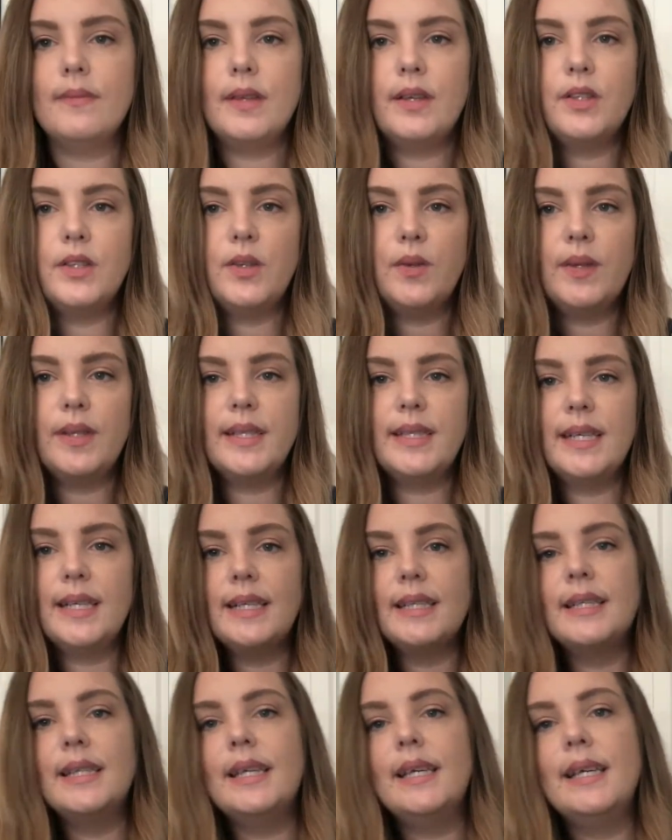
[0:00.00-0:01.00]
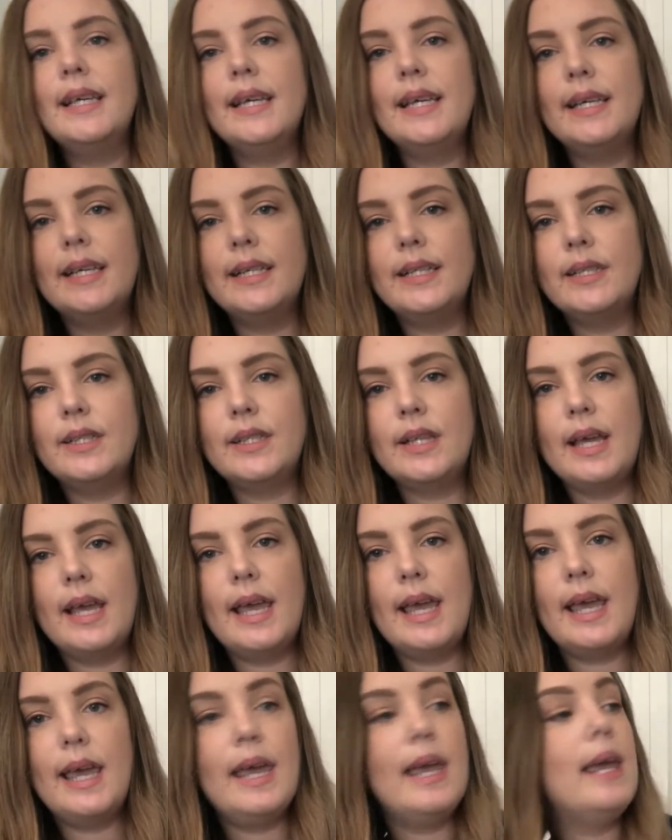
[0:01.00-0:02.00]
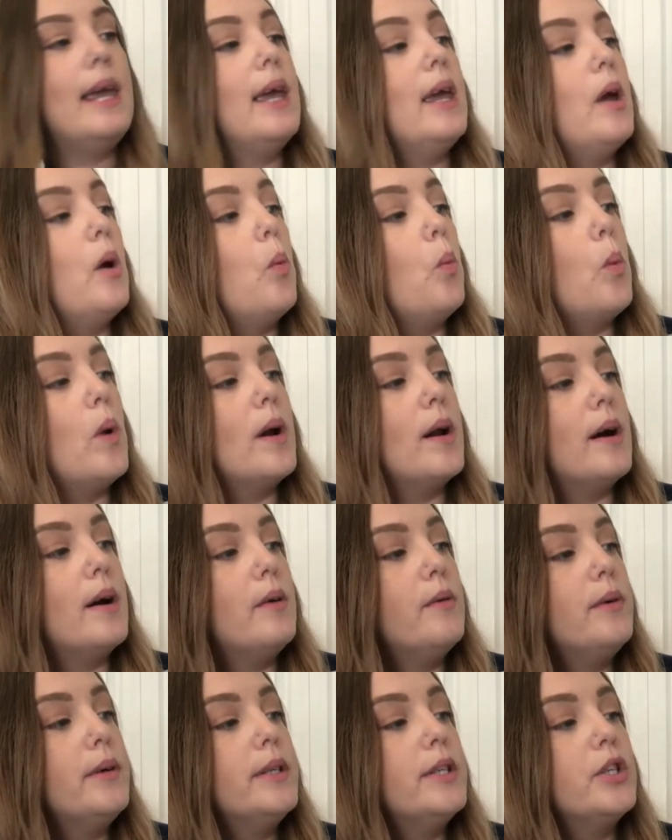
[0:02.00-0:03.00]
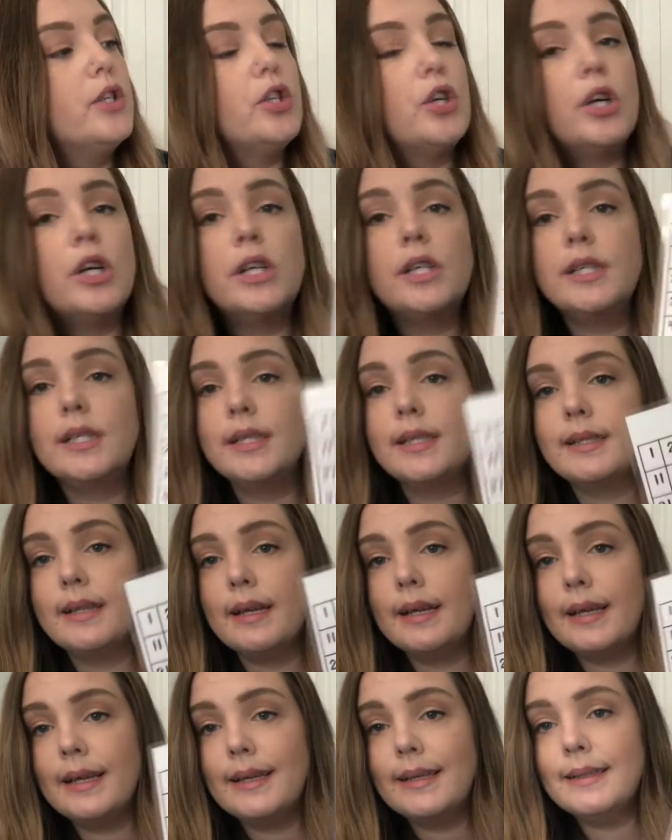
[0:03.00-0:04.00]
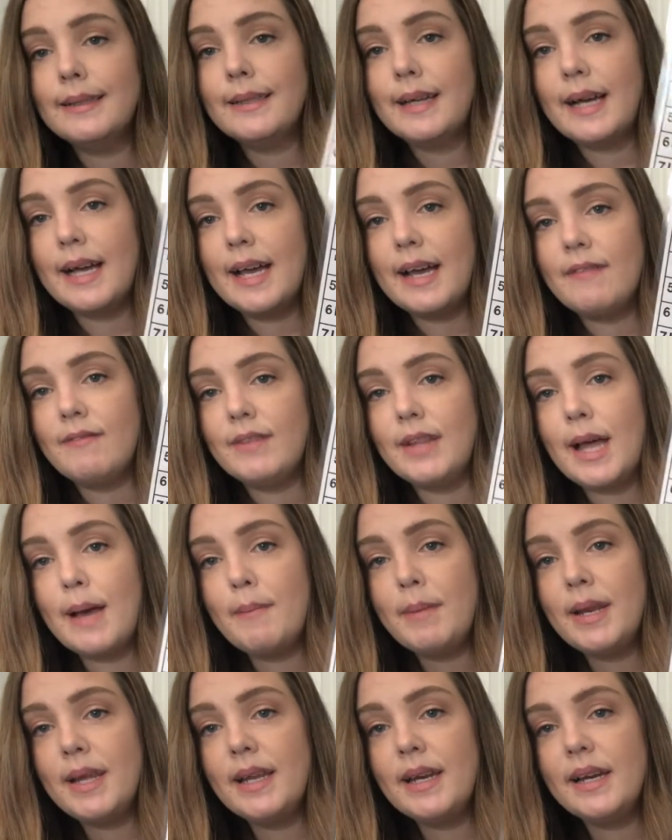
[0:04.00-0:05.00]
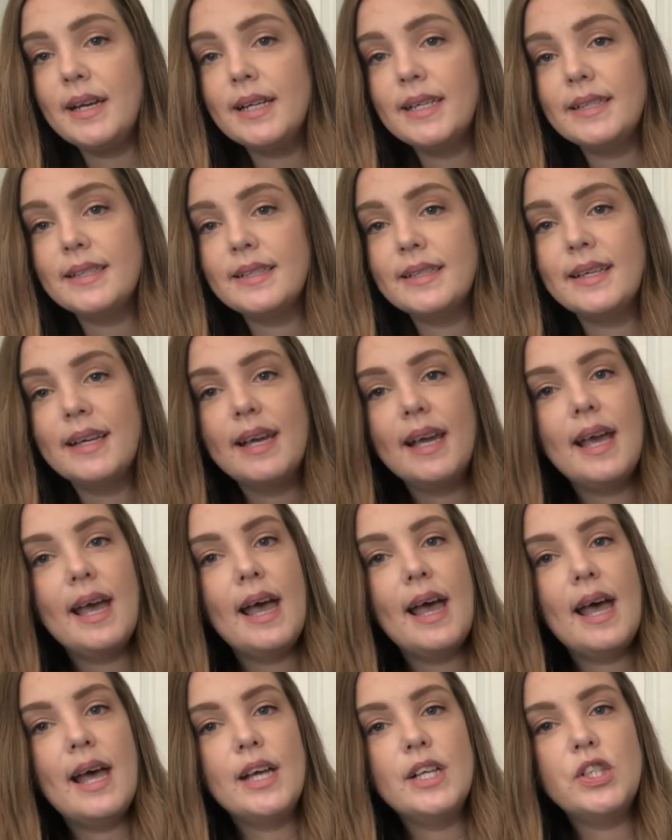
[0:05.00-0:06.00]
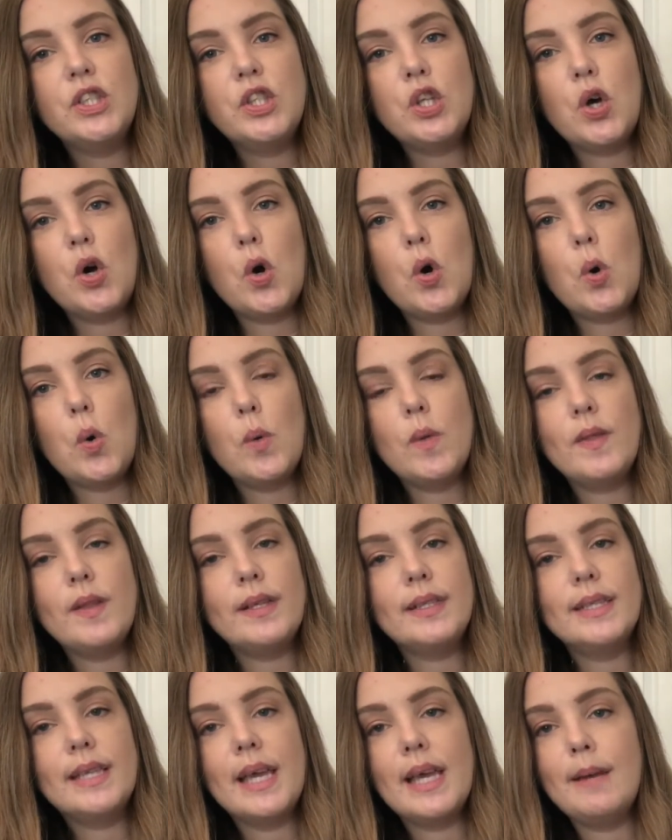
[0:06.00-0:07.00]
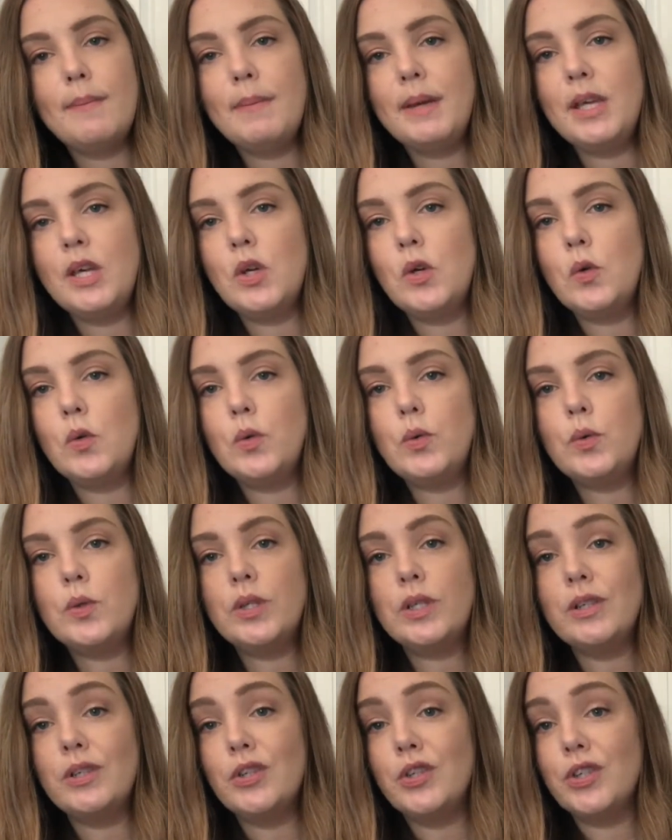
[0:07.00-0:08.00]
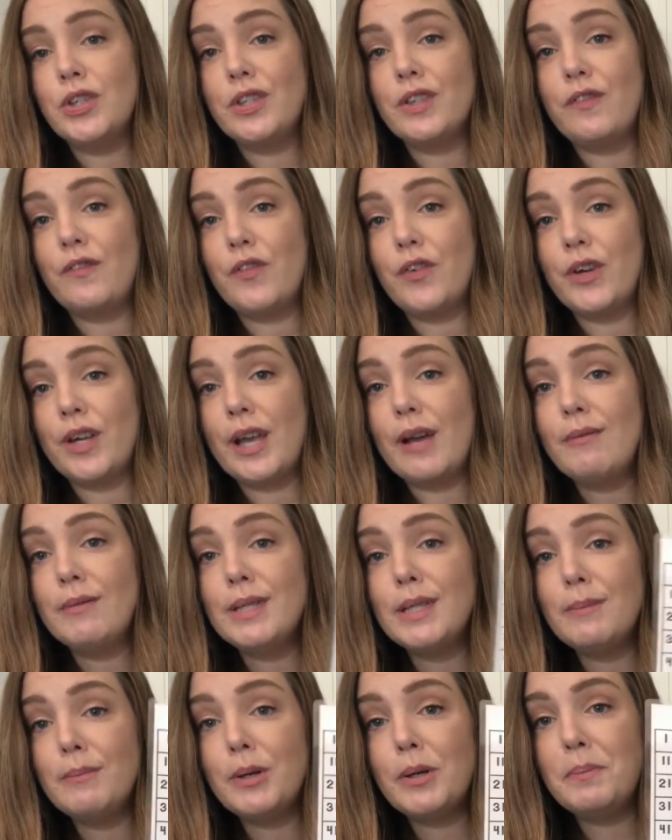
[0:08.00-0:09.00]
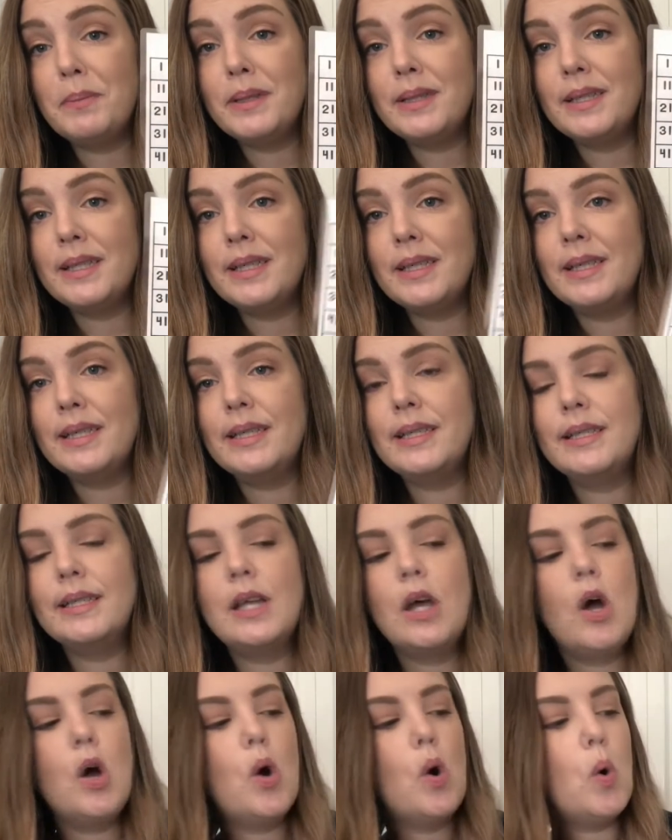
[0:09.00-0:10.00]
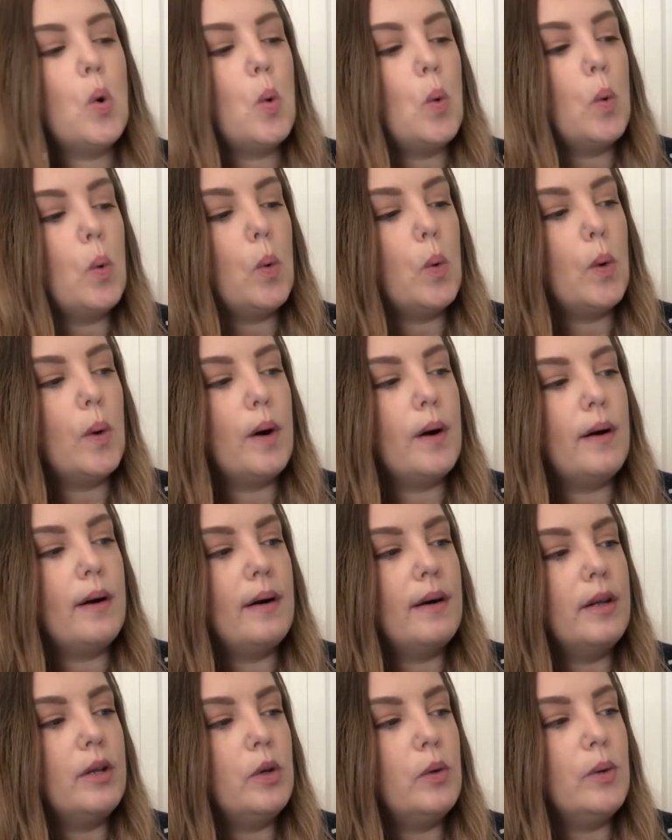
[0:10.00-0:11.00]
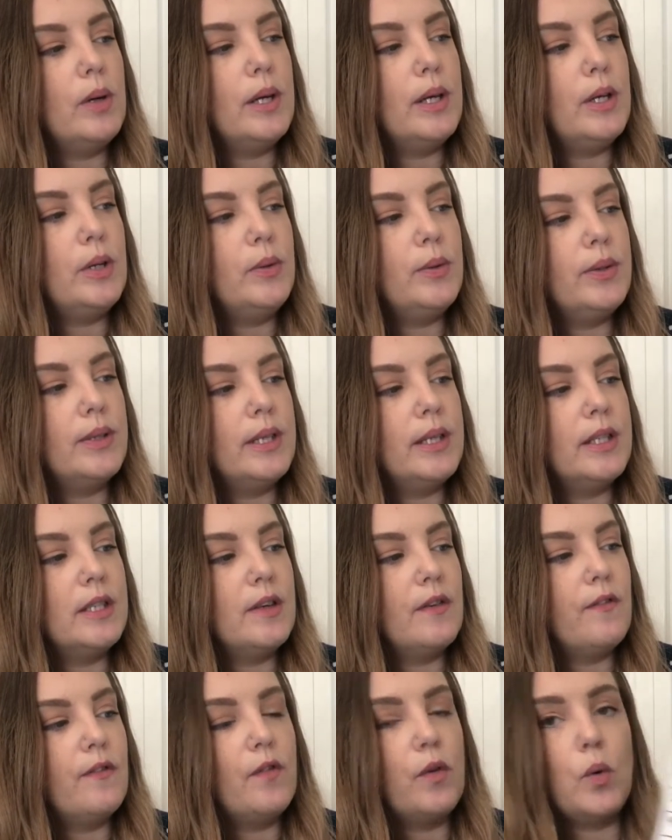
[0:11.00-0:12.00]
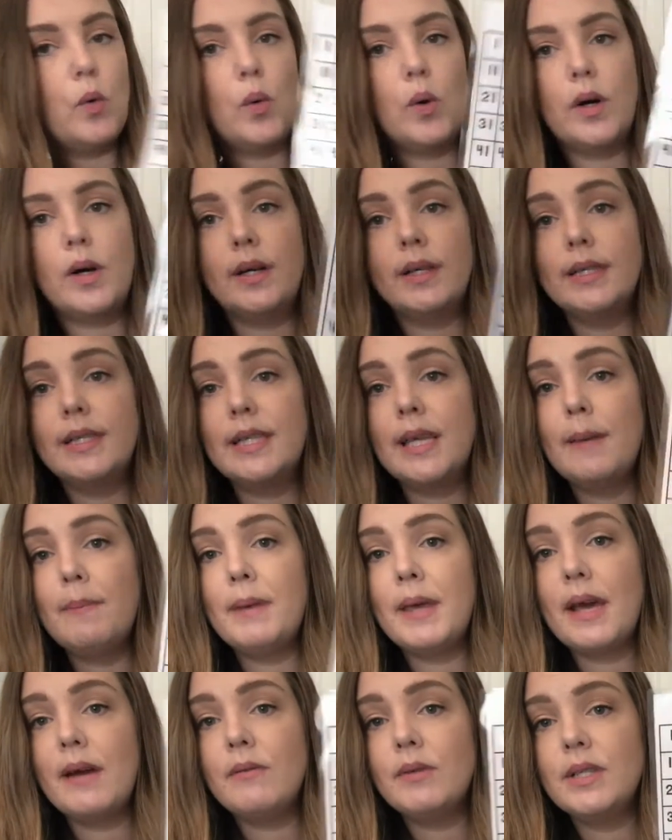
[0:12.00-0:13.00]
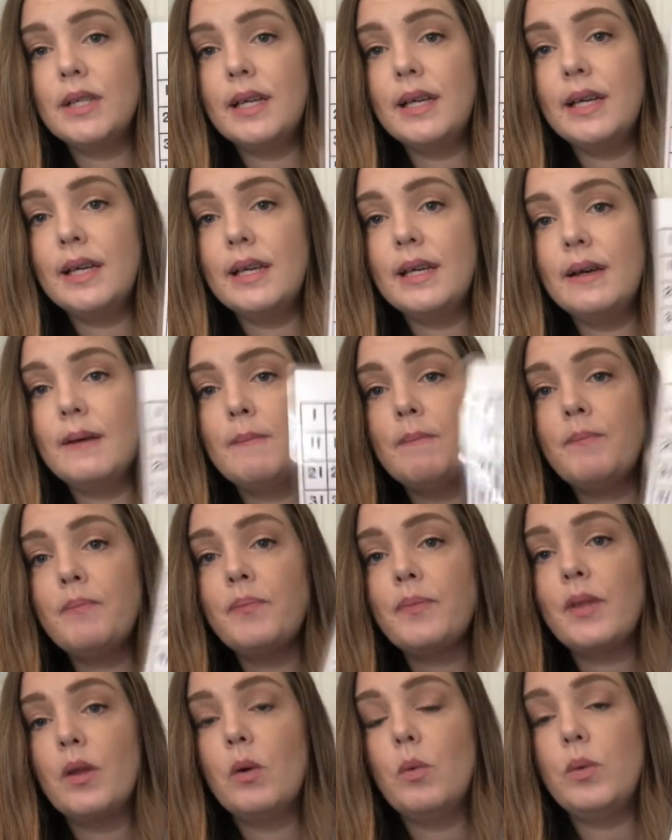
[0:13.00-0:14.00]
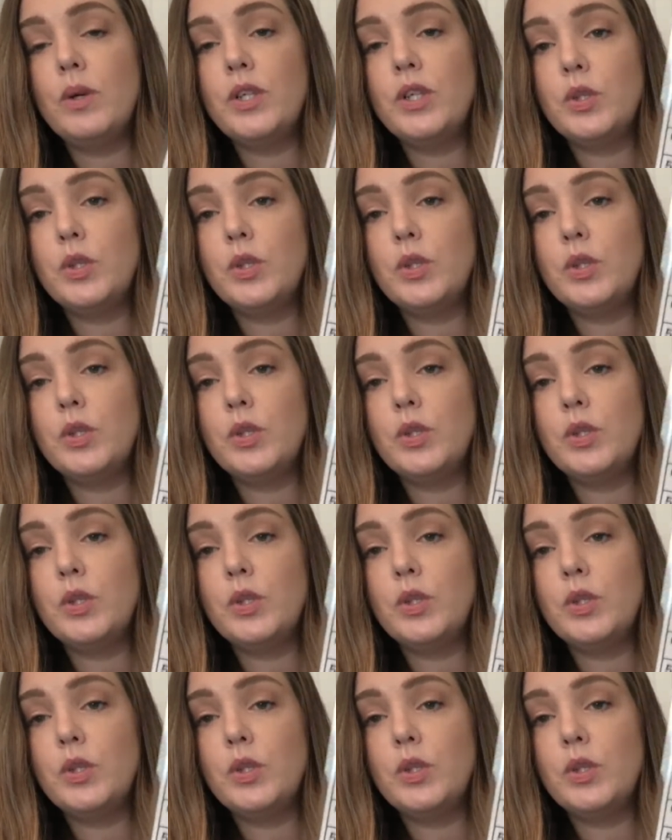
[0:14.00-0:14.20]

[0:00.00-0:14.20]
So this next thing is a 100s chart. Again, I have laminated it. So this can be used just for counting purposes, or you can use it for skip counting, which